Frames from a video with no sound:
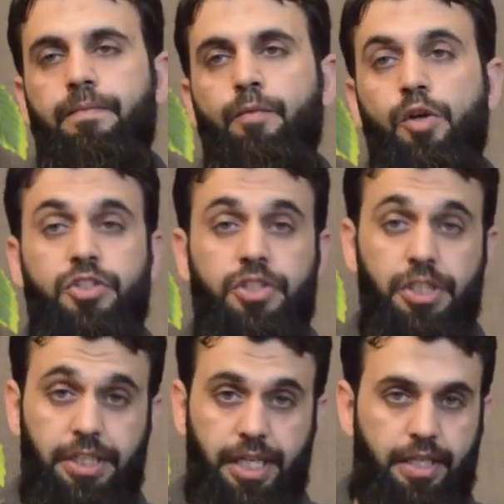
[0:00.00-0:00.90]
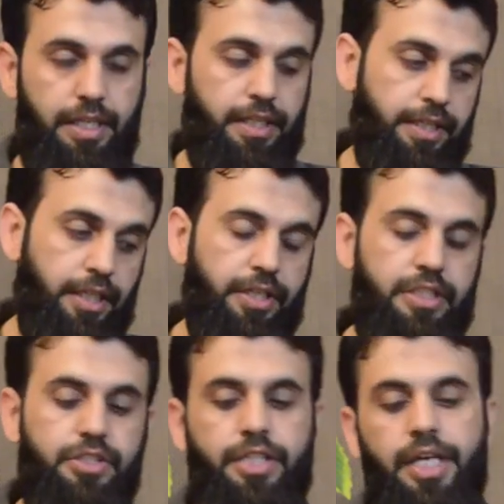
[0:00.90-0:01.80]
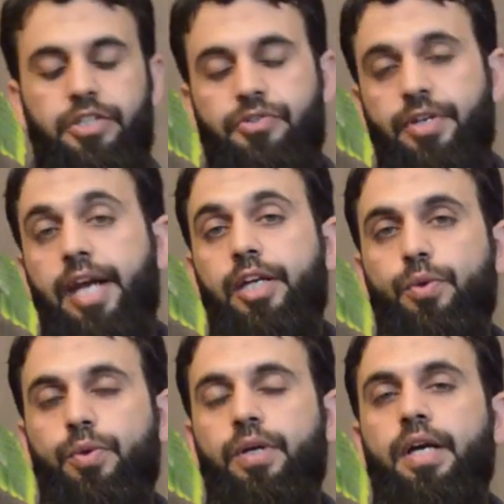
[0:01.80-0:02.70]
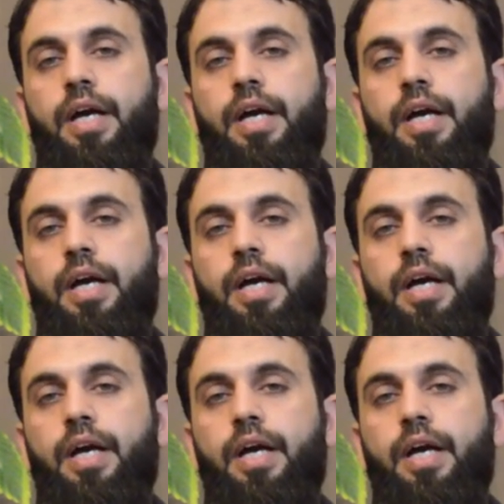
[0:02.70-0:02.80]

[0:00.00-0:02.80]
Most certain, the current scenario